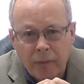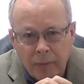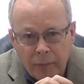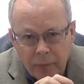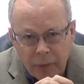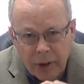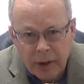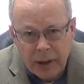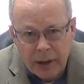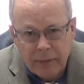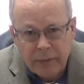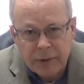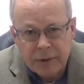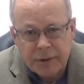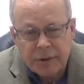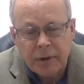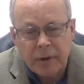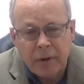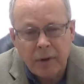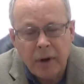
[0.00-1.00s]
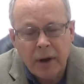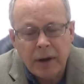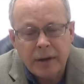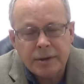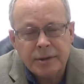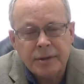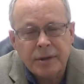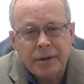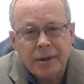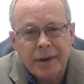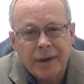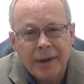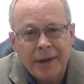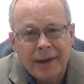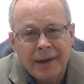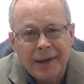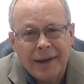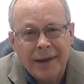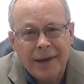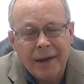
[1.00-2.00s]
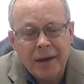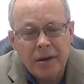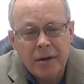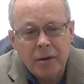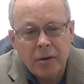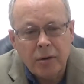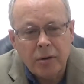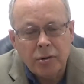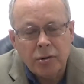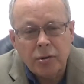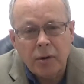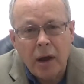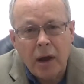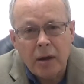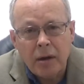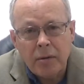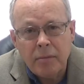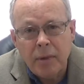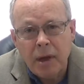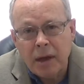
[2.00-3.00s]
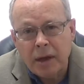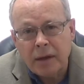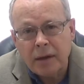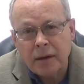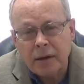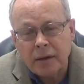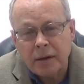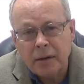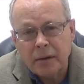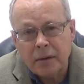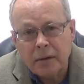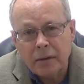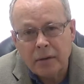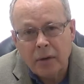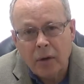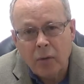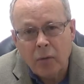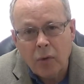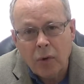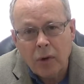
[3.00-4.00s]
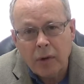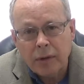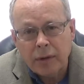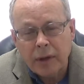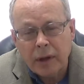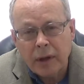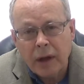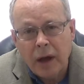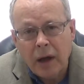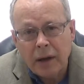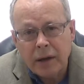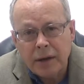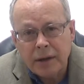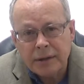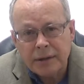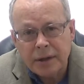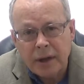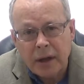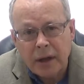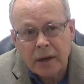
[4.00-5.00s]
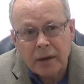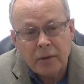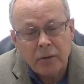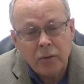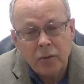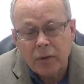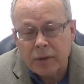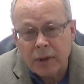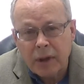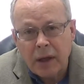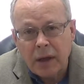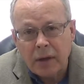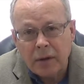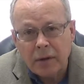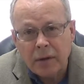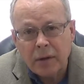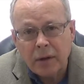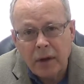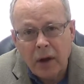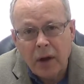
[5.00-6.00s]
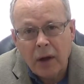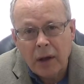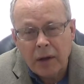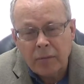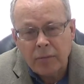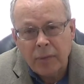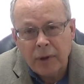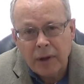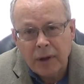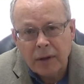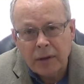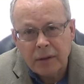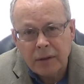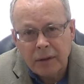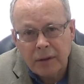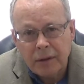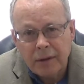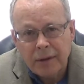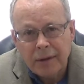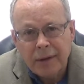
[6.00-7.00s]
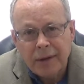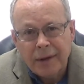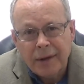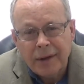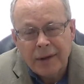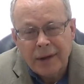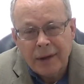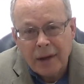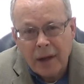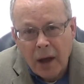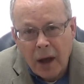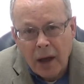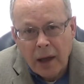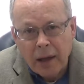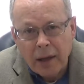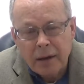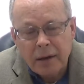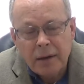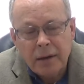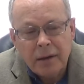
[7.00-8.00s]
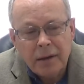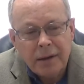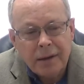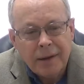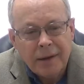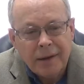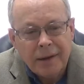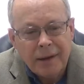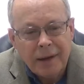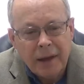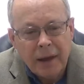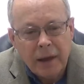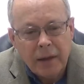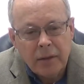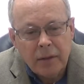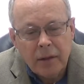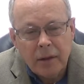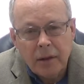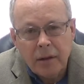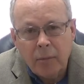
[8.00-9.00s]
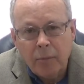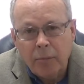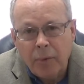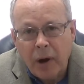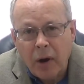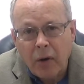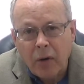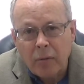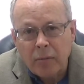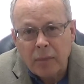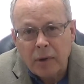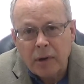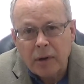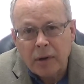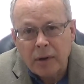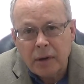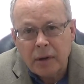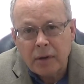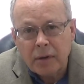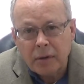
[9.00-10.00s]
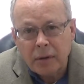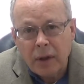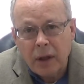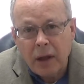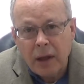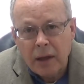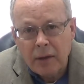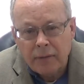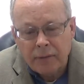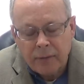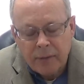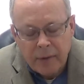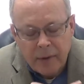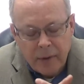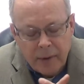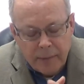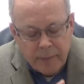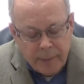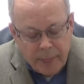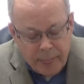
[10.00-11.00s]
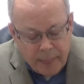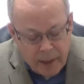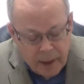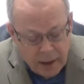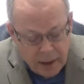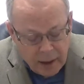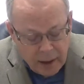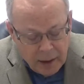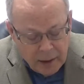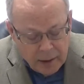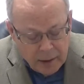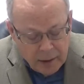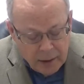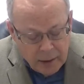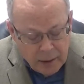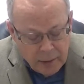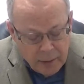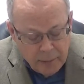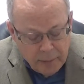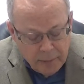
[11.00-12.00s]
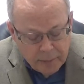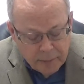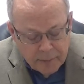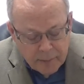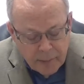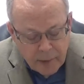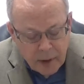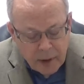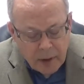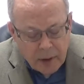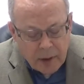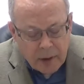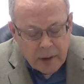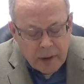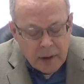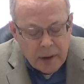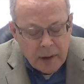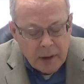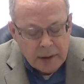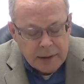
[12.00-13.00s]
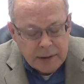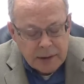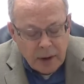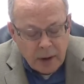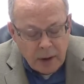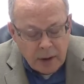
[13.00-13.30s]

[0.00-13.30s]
believers in Christ and you're trying to make it in a world that God designed without God being the guide and the empowerment in your life. And um, it's